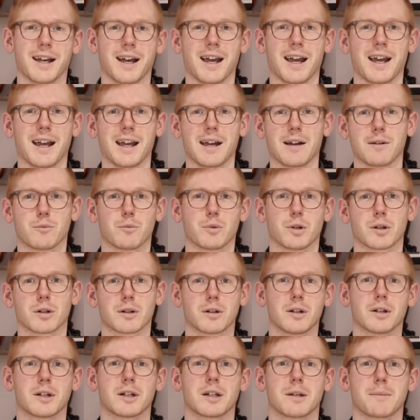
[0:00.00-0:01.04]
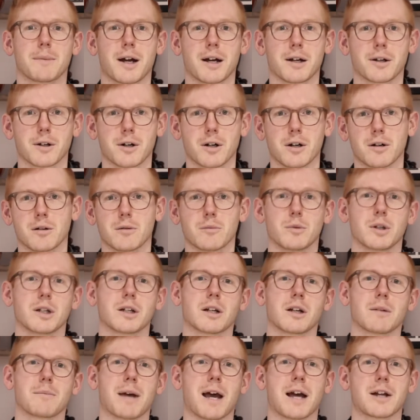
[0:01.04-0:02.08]
and we're looking to buy your home. We
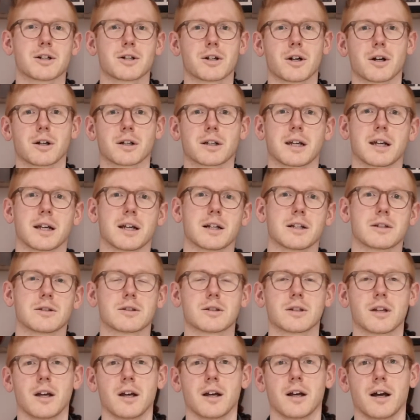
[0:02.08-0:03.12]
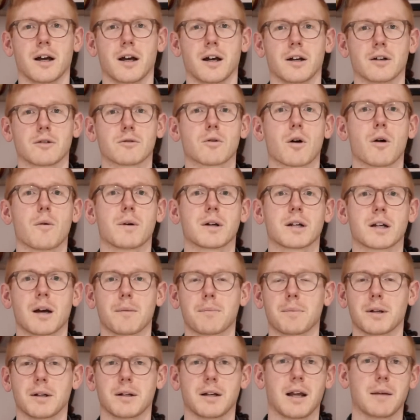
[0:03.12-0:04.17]
could imagine our kids uh, growing
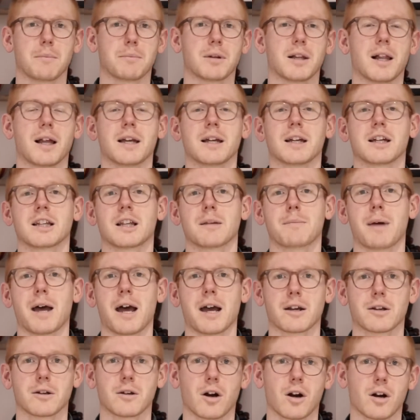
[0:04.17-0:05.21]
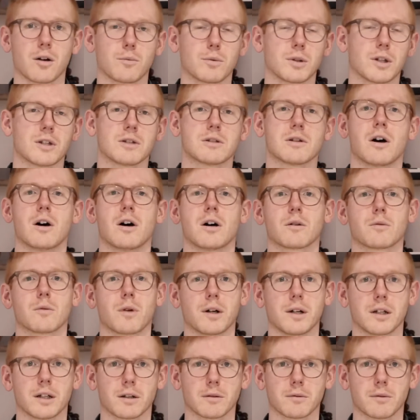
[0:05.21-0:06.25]
up and, and, playing in the backyard with the dog
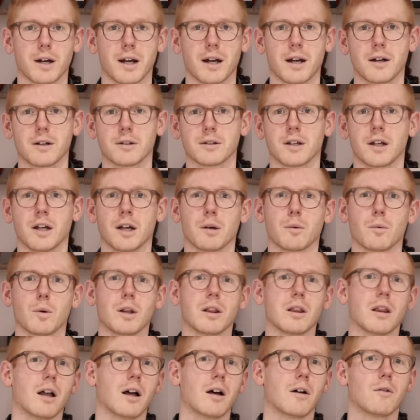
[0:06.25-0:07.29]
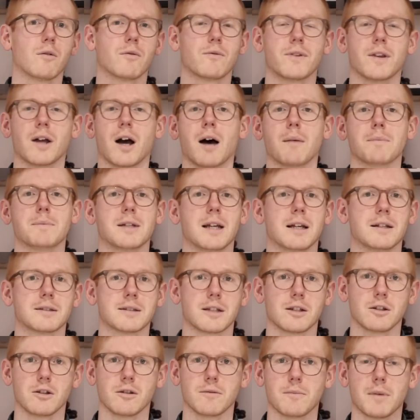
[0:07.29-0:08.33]
running around. We love the updates
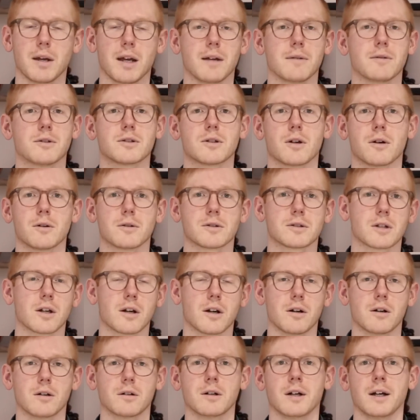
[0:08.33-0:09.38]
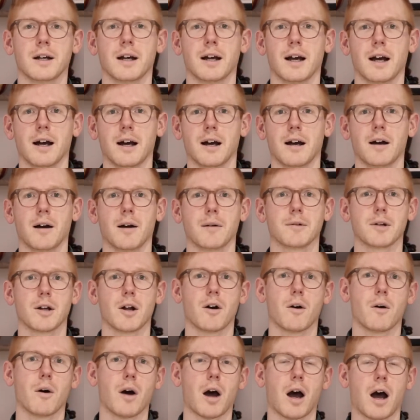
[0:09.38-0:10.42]
that you've made, so and so. Um, you
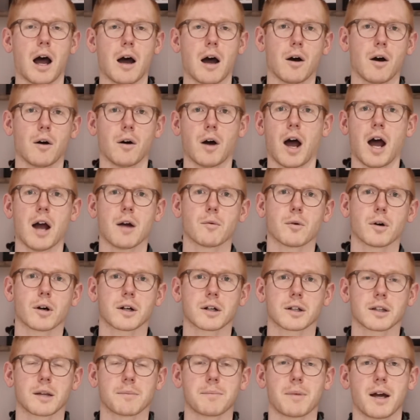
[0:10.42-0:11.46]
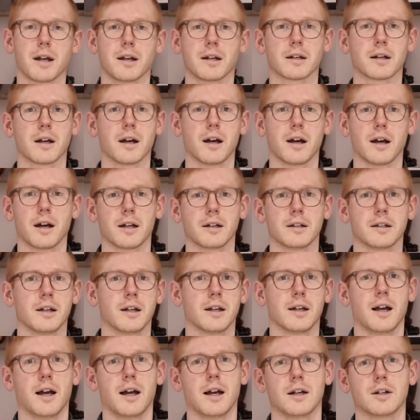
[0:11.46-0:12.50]
know, I work at the Pentagon.
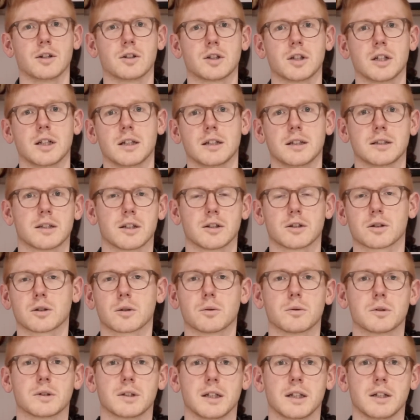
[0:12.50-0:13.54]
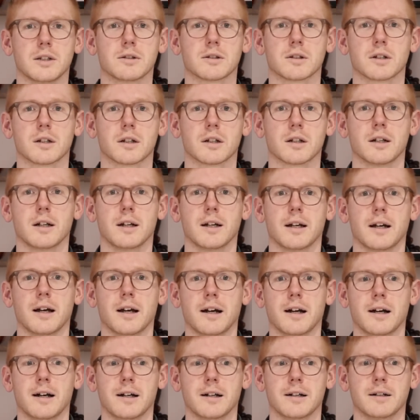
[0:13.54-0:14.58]
Uh, she's a school teacher.
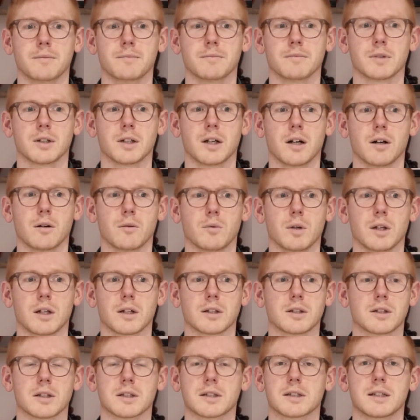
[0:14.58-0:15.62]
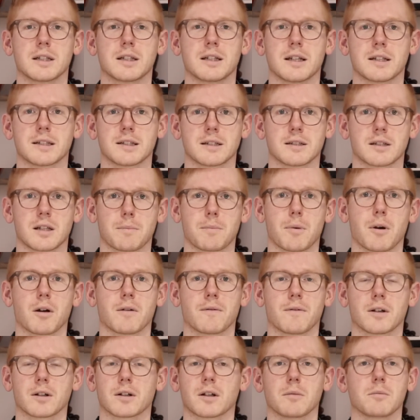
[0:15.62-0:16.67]
Um, you know, we could just see this as the
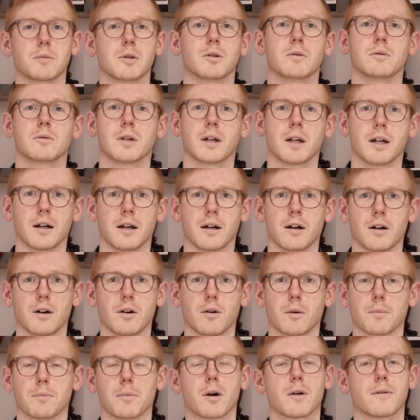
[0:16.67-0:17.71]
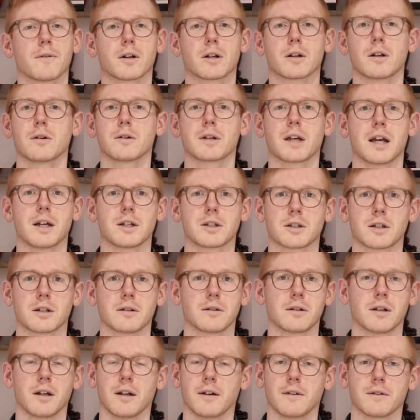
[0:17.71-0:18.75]
perfect commute or, uh, or perfect
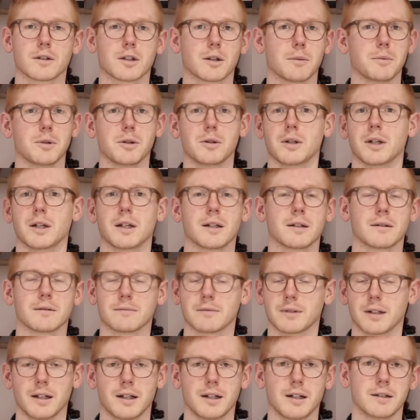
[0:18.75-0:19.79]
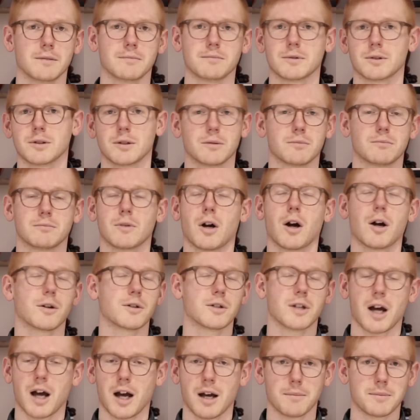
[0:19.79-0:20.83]
location commuting uh, to our
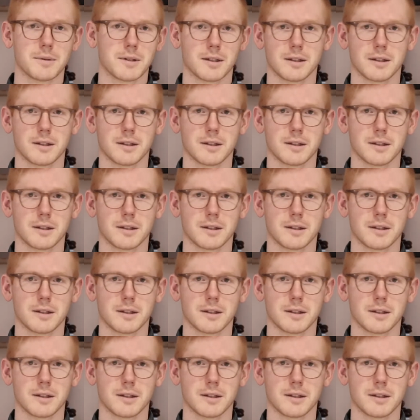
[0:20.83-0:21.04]
jobs